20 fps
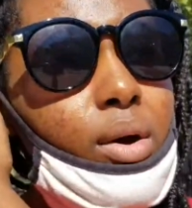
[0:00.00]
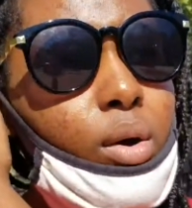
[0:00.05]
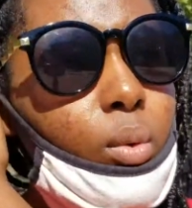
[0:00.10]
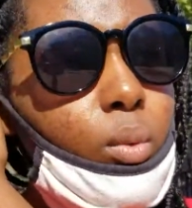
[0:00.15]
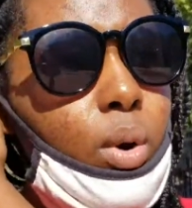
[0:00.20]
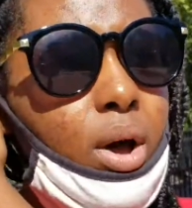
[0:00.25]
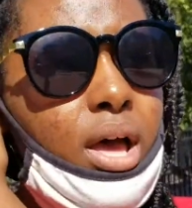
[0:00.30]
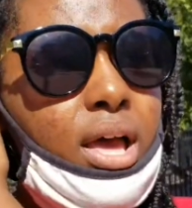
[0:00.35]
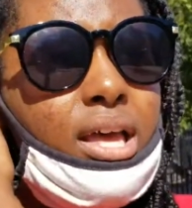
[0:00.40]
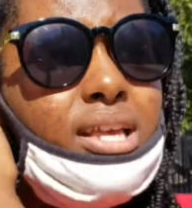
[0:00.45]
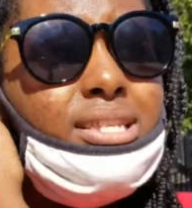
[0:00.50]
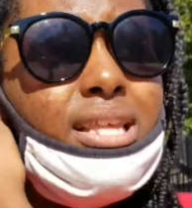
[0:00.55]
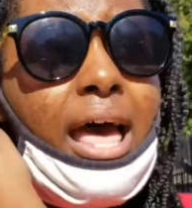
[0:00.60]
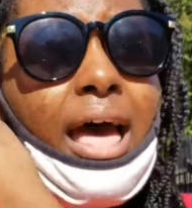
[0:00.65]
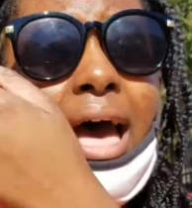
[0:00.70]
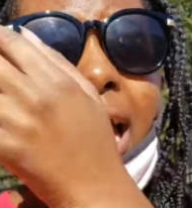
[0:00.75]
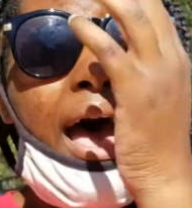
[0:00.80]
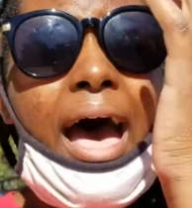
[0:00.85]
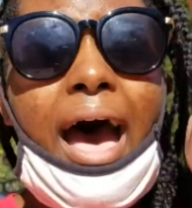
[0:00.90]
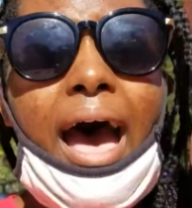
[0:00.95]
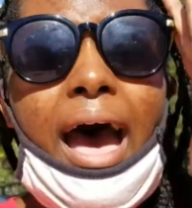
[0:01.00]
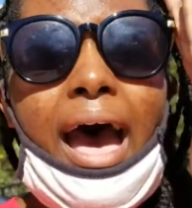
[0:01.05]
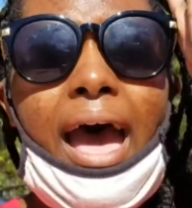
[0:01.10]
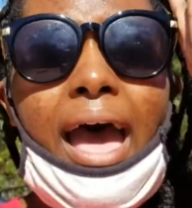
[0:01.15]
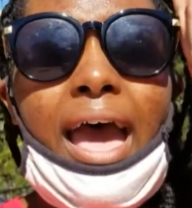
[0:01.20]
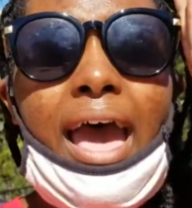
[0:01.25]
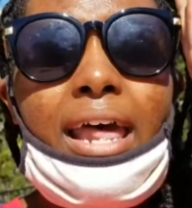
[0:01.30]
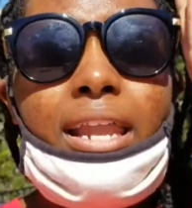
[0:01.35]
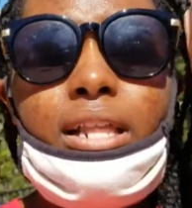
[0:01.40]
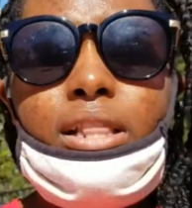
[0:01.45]
was I
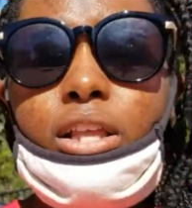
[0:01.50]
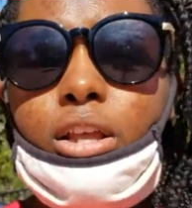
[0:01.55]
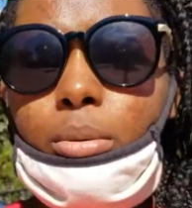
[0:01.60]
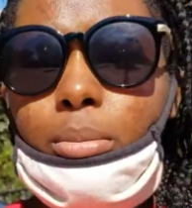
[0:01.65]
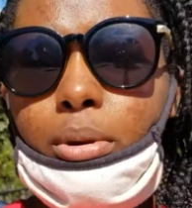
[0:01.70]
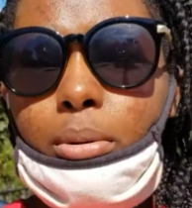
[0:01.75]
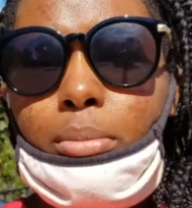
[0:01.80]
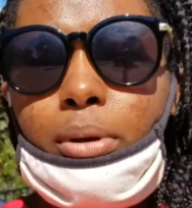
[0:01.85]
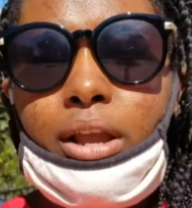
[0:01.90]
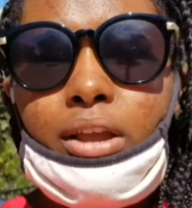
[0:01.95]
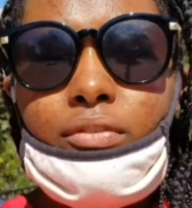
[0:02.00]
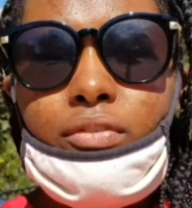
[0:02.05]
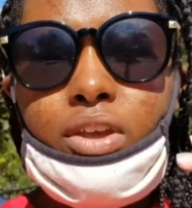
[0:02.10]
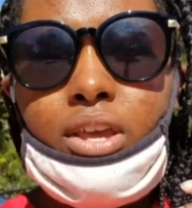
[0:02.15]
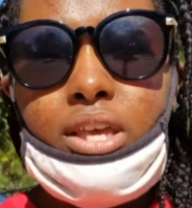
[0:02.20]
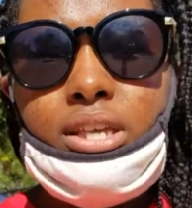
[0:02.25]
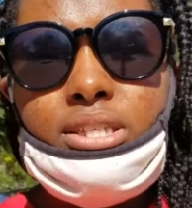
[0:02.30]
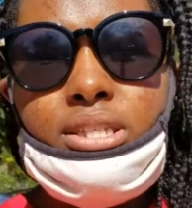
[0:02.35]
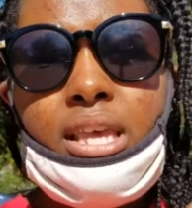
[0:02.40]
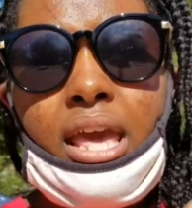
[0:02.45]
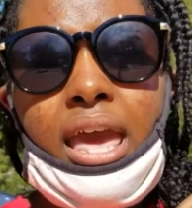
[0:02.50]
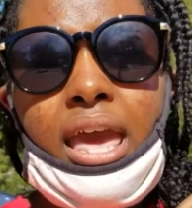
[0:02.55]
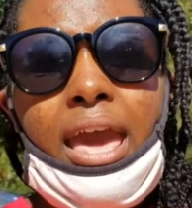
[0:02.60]
had a little bit of breakfast